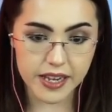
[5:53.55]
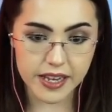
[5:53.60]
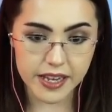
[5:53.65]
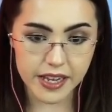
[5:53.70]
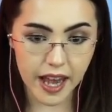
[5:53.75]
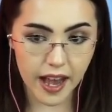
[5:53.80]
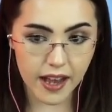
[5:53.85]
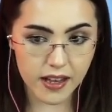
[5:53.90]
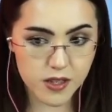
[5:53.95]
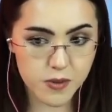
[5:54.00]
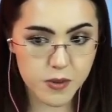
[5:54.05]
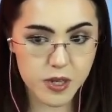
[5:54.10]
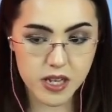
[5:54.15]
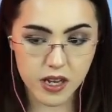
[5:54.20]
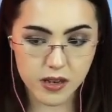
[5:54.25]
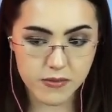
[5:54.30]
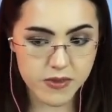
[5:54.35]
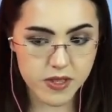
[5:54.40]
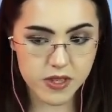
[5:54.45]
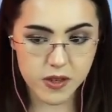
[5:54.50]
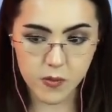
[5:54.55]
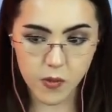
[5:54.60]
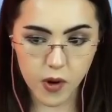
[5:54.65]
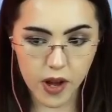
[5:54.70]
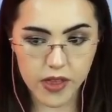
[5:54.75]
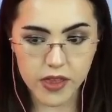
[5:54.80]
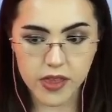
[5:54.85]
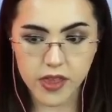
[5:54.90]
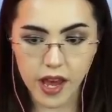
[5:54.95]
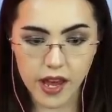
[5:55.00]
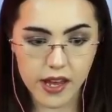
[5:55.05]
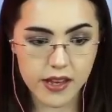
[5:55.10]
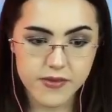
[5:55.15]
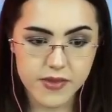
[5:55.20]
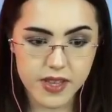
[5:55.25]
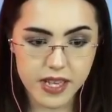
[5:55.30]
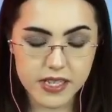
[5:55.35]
He has become someone that